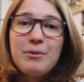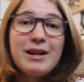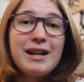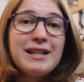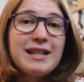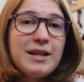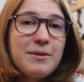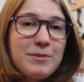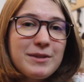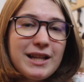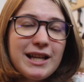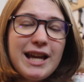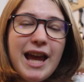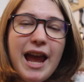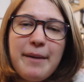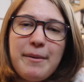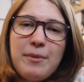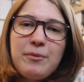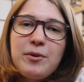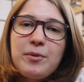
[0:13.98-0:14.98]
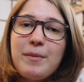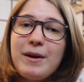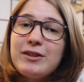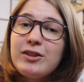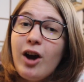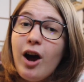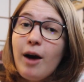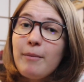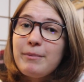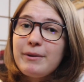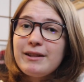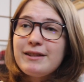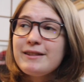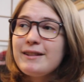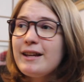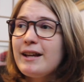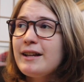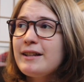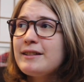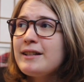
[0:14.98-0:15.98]
what I did was I came up with my top
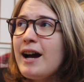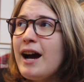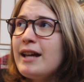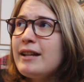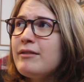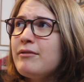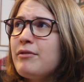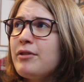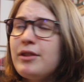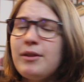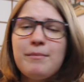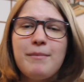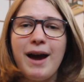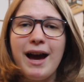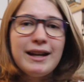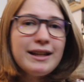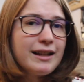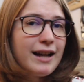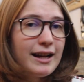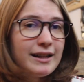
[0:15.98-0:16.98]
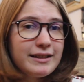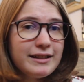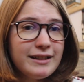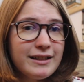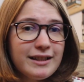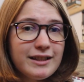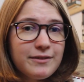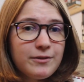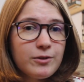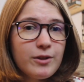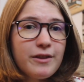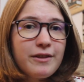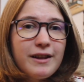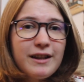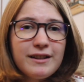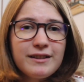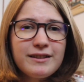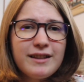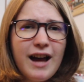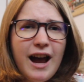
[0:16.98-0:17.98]
six kind of thematic ideas for the things